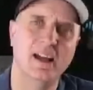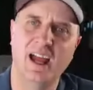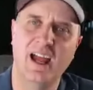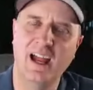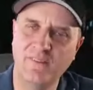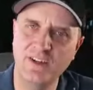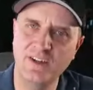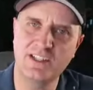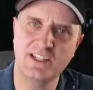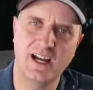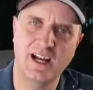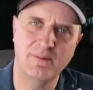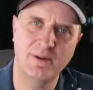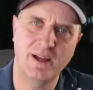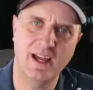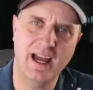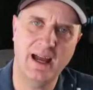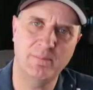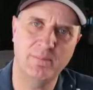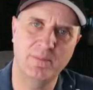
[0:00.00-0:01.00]
Every time
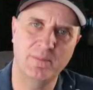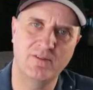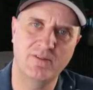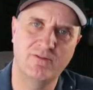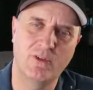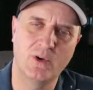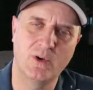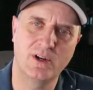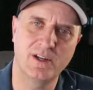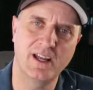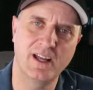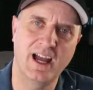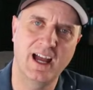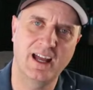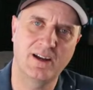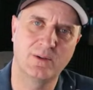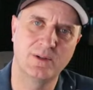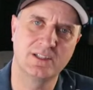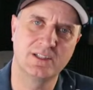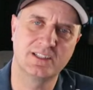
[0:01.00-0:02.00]
it happened before, you
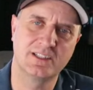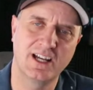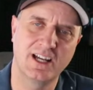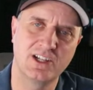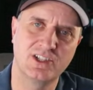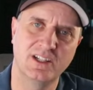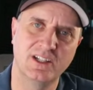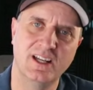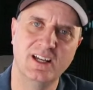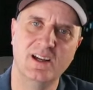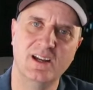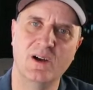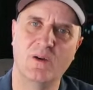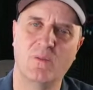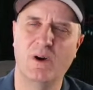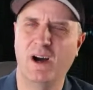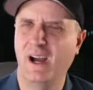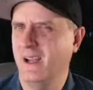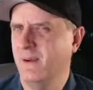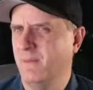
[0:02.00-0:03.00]
had a recession.
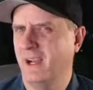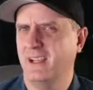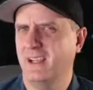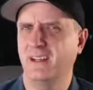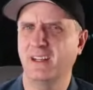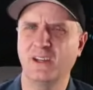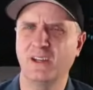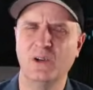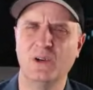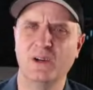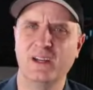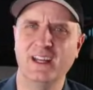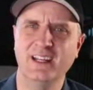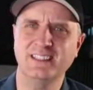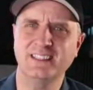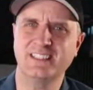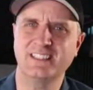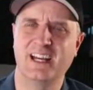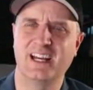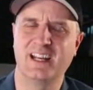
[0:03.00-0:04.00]
Why am I going to go
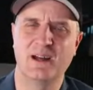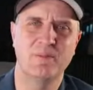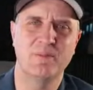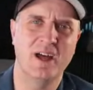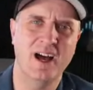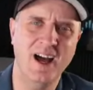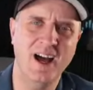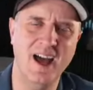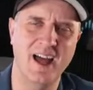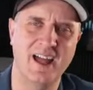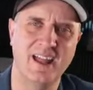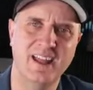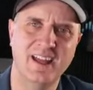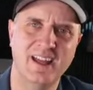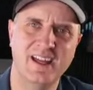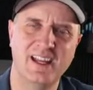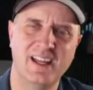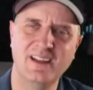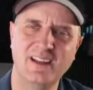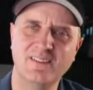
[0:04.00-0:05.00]
against that? I'm not.
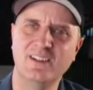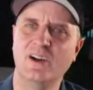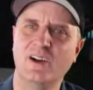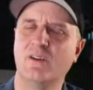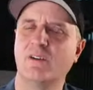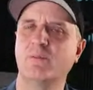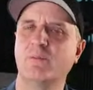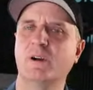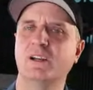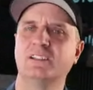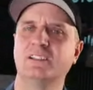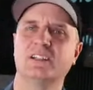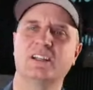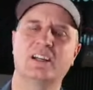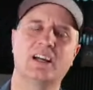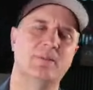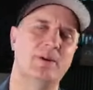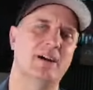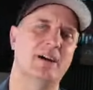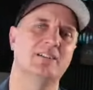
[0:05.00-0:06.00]
Even though everybody's
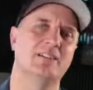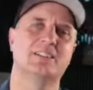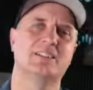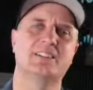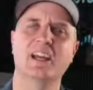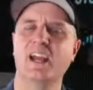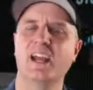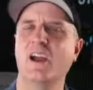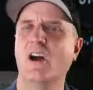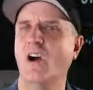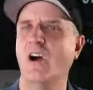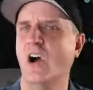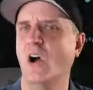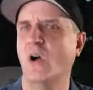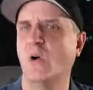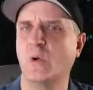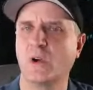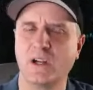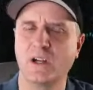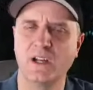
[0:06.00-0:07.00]
going to come out and say,
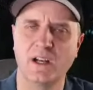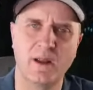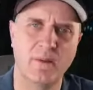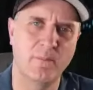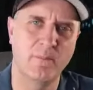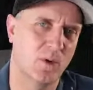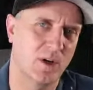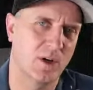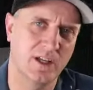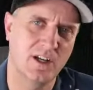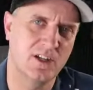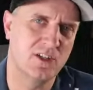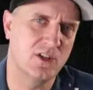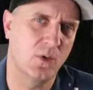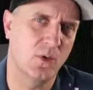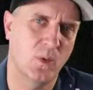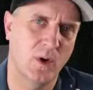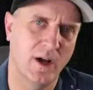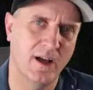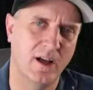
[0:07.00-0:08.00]
"Oh, we're going to we're going to
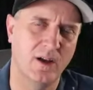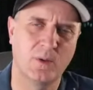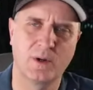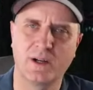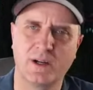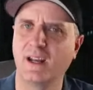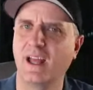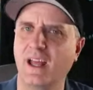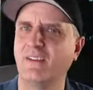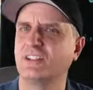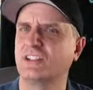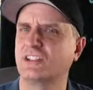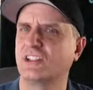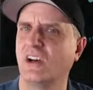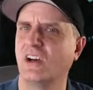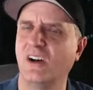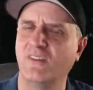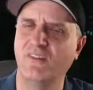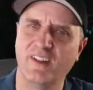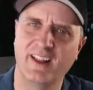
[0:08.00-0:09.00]
do well. We're going to have a
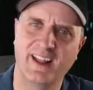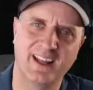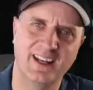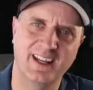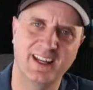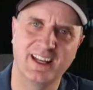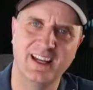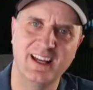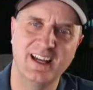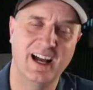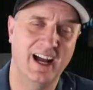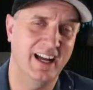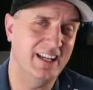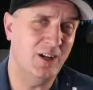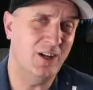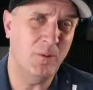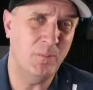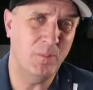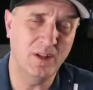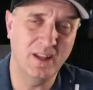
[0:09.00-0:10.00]
soft landing." I
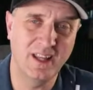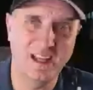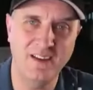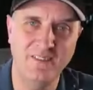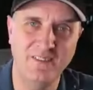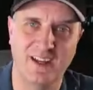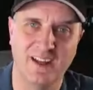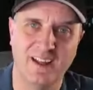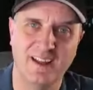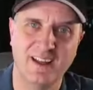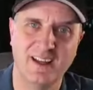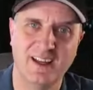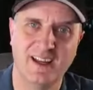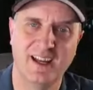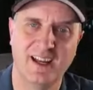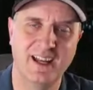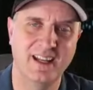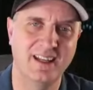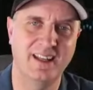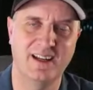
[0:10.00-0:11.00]
don't believe it.
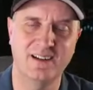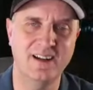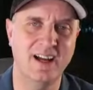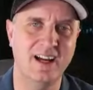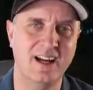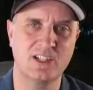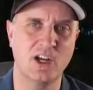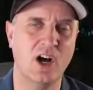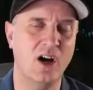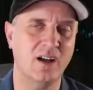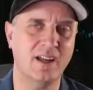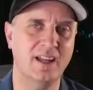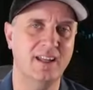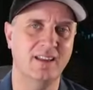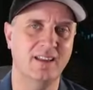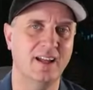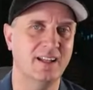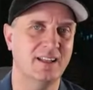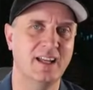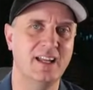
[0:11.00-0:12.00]
And they're not
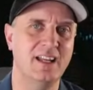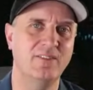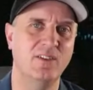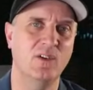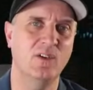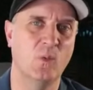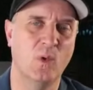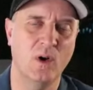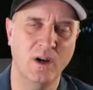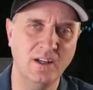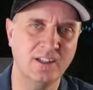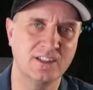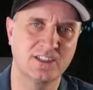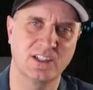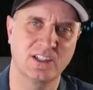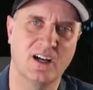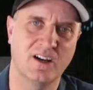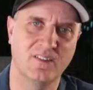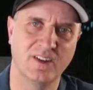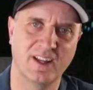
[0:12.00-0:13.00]
talking like they even want a
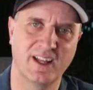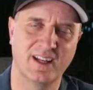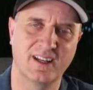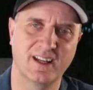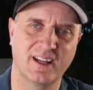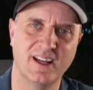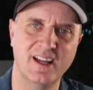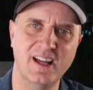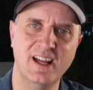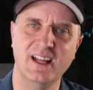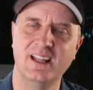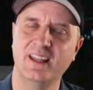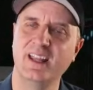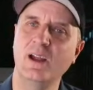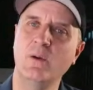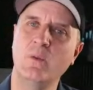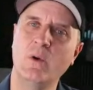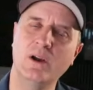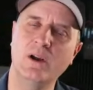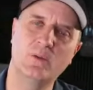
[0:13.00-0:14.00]
soft landing.
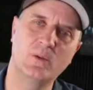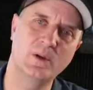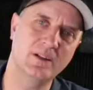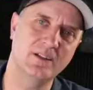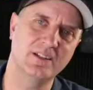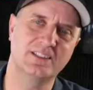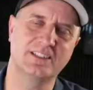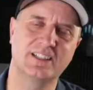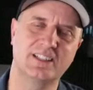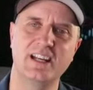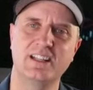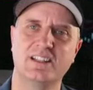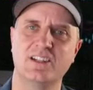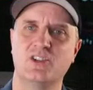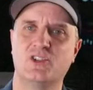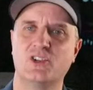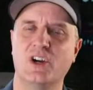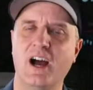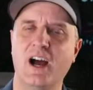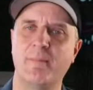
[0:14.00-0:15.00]
They want real estate
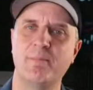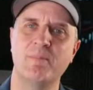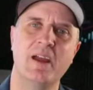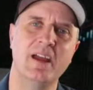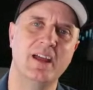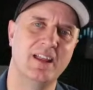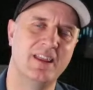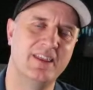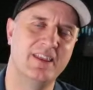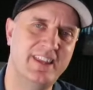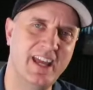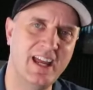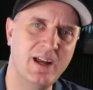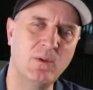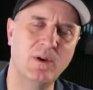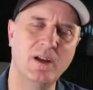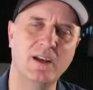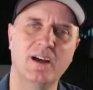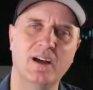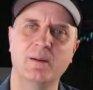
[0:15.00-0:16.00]
to drop. They
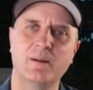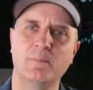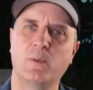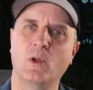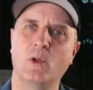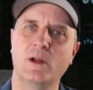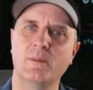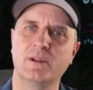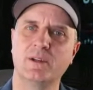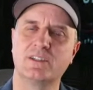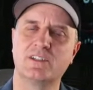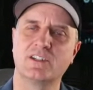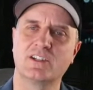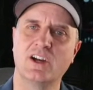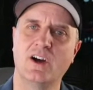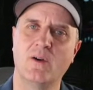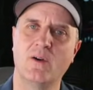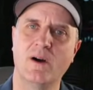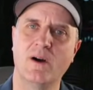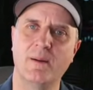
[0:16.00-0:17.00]
want unemployment to
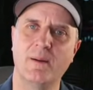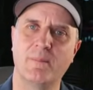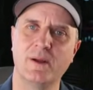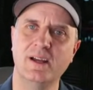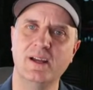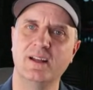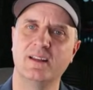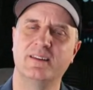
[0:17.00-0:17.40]
go up.